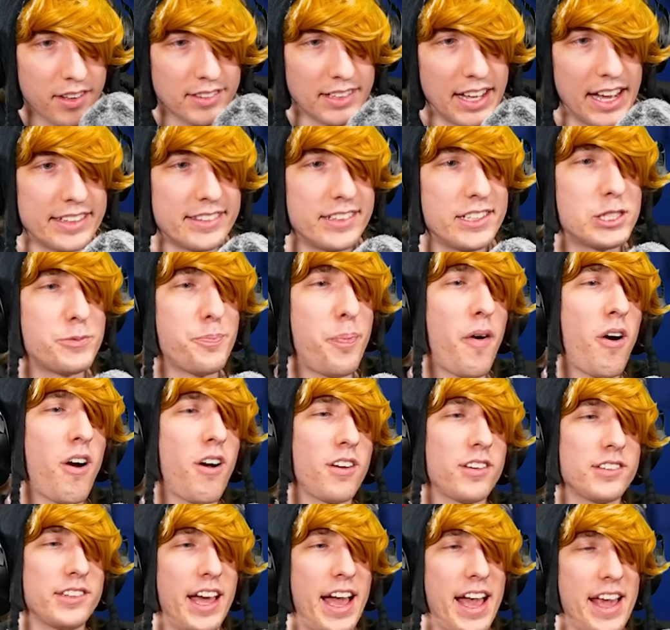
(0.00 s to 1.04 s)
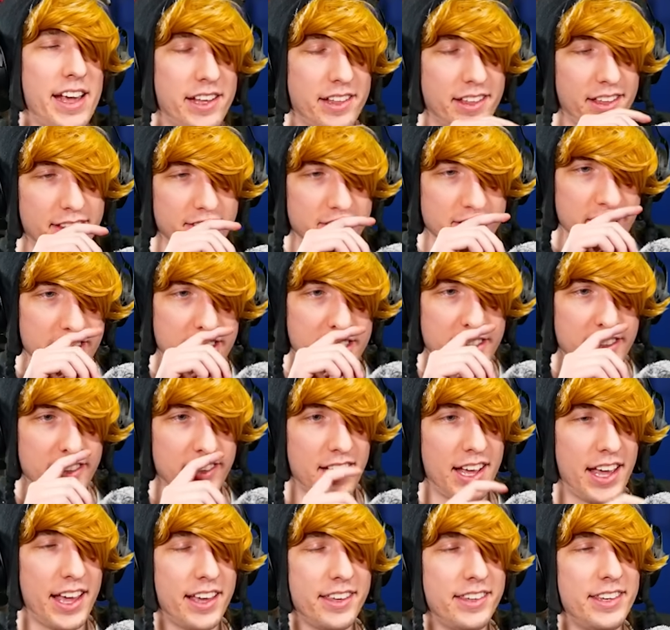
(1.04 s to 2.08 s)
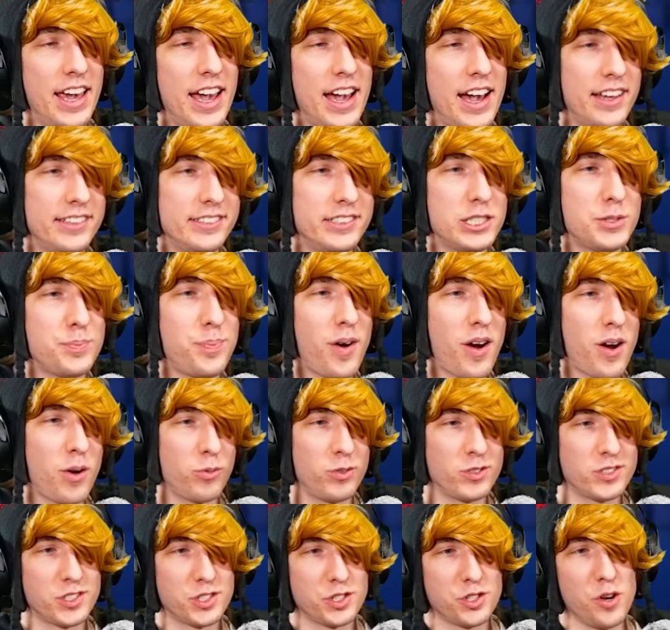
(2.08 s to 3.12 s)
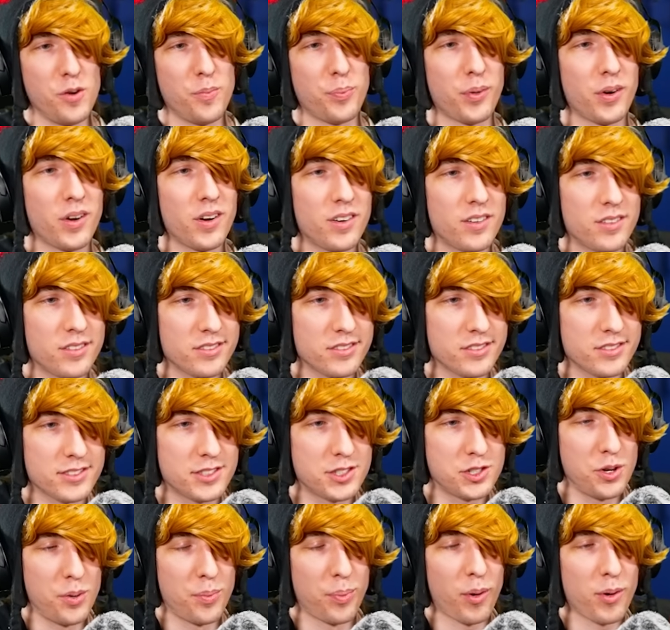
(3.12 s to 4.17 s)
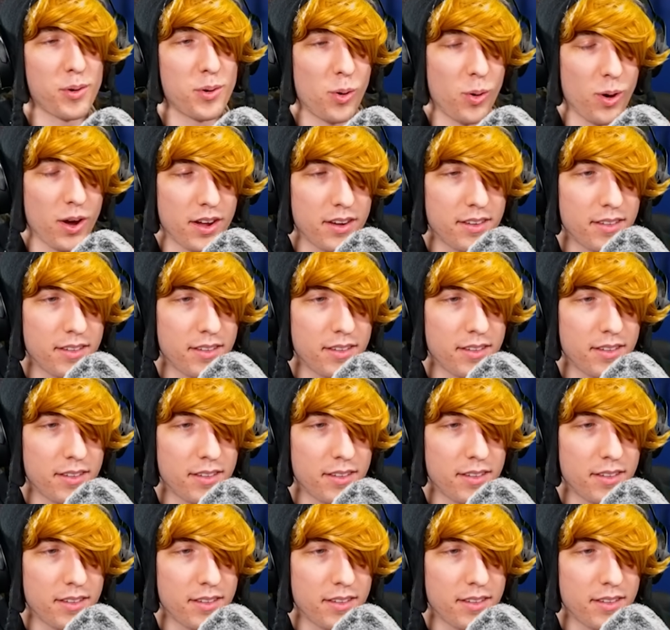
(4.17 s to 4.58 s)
like this part, this part was super annoying,